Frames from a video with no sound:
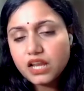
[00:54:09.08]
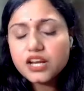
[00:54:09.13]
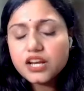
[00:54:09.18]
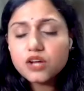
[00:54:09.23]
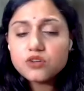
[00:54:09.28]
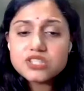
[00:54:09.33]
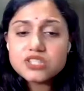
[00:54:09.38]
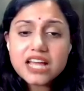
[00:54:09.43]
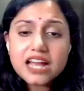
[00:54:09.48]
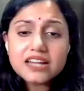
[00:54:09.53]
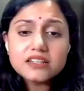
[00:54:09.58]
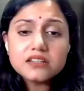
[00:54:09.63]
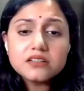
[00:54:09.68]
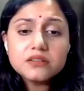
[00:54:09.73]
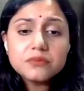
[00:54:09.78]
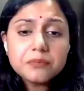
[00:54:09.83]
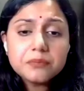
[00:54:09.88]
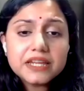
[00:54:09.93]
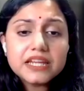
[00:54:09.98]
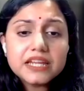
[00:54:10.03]
Now,
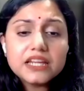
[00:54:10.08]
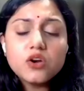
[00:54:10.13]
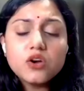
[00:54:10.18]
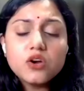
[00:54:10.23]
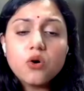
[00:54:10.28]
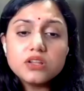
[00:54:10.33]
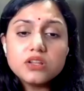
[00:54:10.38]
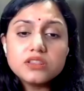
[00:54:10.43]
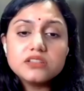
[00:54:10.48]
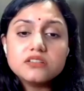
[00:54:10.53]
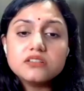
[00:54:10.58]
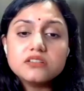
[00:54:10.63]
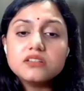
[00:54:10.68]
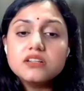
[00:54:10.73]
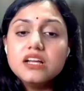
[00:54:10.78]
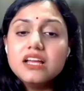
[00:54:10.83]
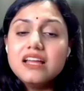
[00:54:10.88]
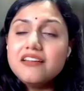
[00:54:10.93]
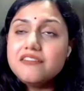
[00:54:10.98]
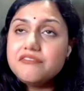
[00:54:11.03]
Saturn being on
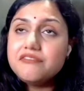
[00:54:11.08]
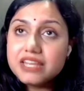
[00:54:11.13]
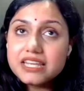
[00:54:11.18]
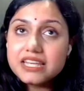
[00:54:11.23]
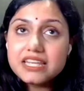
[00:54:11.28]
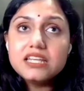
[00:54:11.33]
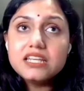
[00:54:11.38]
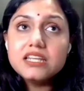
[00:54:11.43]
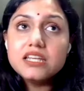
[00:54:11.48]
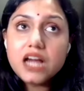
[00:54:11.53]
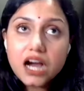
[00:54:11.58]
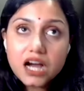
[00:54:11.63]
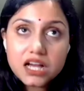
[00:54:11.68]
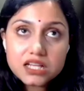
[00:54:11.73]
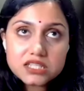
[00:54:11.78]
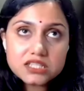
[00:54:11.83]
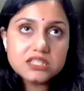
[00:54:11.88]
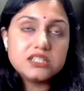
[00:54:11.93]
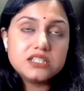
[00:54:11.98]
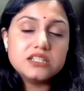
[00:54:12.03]
the very
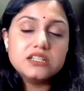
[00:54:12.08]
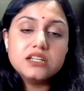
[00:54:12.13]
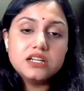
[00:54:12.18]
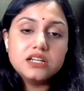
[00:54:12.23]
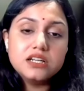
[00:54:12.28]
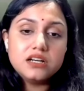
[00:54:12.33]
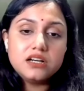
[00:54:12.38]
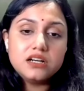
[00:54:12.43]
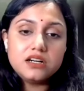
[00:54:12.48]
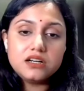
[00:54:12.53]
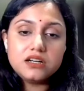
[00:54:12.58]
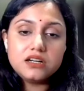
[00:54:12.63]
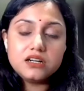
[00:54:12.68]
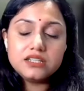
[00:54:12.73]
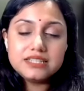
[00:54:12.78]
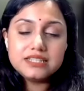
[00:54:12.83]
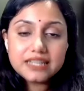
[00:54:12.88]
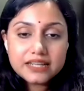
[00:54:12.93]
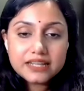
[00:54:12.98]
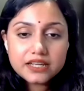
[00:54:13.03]
last
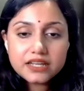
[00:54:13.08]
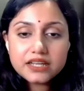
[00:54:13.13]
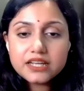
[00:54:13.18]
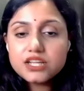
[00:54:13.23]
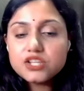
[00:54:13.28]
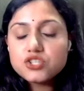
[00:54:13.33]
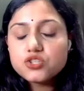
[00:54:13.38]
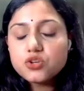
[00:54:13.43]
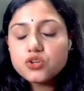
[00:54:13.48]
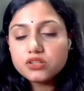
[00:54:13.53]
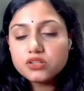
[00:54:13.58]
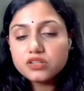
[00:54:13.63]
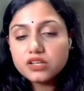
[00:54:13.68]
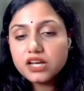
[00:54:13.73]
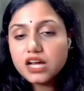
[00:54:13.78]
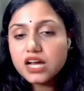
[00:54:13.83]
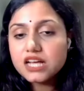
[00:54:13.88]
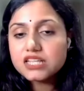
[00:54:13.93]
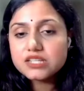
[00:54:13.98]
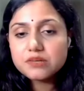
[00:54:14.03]
degrees or the
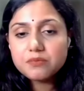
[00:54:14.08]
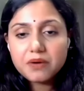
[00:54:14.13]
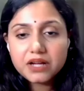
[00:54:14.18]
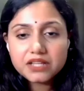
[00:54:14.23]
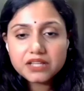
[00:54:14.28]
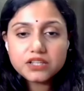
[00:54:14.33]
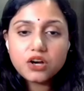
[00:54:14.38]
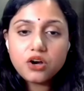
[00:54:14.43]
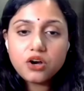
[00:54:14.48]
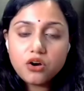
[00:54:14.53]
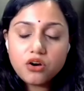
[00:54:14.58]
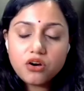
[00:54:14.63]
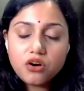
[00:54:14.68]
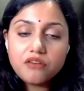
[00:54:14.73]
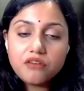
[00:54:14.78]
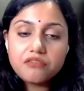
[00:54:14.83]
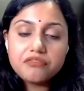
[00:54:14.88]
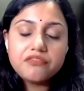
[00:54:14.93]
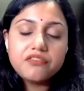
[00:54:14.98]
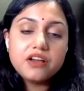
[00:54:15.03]
last pada
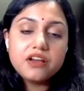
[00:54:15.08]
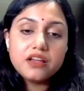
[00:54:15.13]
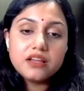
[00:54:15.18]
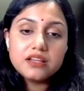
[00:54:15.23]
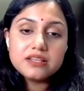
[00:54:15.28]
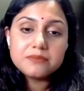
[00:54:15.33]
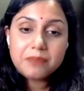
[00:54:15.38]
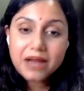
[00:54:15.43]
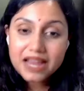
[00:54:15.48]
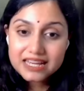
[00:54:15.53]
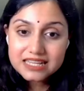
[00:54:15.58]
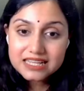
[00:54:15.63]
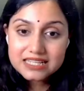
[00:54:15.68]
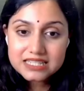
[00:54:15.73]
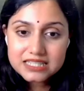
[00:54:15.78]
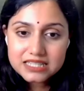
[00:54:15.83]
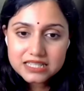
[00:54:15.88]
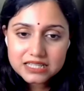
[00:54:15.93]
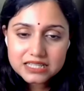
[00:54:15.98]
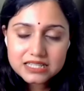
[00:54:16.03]
of
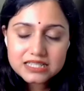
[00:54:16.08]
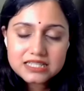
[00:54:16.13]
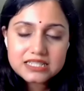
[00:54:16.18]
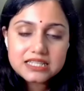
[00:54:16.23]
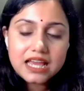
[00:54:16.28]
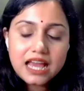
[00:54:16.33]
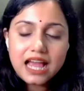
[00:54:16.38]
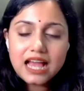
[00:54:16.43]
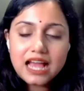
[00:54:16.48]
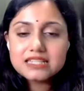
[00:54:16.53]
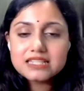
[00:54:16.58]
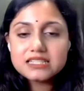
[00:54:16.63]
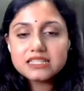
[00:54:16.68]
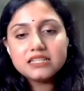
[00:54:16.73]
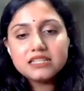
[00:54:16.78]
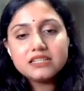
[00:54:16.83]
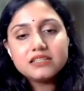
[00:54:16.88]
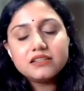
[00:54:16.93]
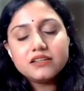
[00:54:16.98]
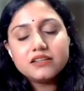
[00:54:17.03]
Pisces as
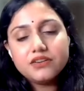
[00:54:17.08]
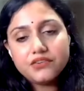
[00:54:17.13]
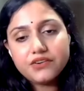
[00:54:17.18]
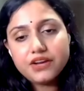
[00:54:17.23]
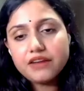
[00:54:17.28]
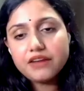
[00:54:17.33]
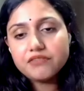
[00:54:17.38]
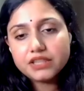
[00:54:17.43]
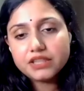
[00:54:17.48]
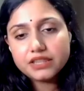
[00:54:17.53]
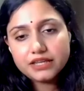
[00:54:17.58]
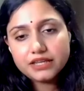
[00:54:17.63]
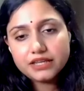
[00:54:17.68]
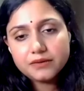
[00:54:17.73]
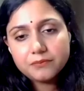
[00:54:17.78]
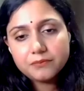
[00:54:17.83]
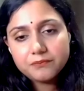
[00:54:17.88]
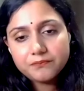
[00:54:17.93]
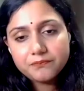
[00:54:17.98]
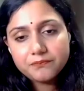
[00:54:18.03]
in Revati.